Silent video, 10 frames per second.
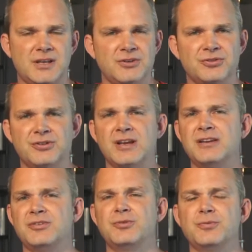and just take
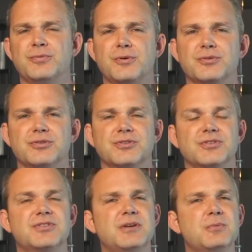these two verses and
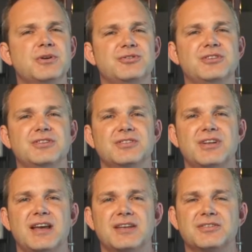see what Jesus
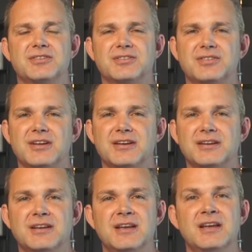has to
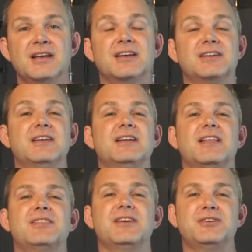say. Again, I
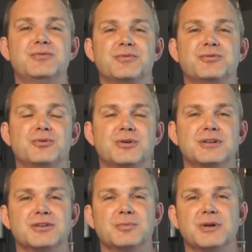thank you for
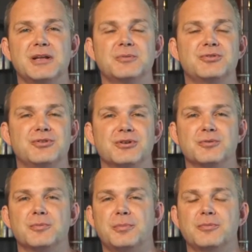joining us. My name is
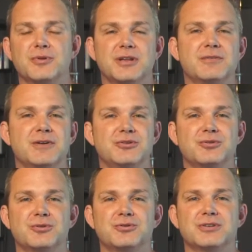Gerald with Innovate
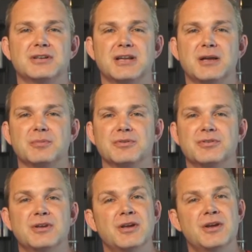Church in
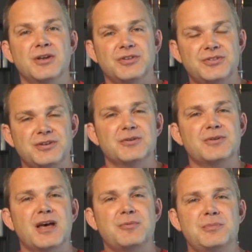Kannapolis. Still
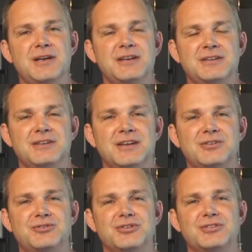not meeting
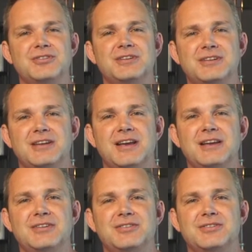yet, just in
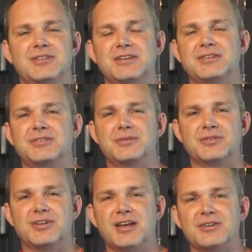case things
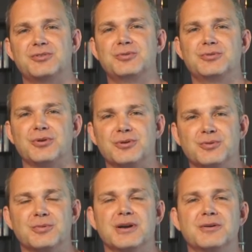decide to turn
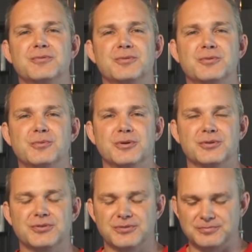around for the
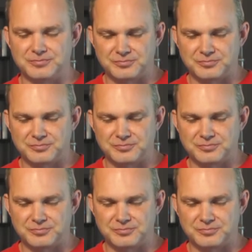worse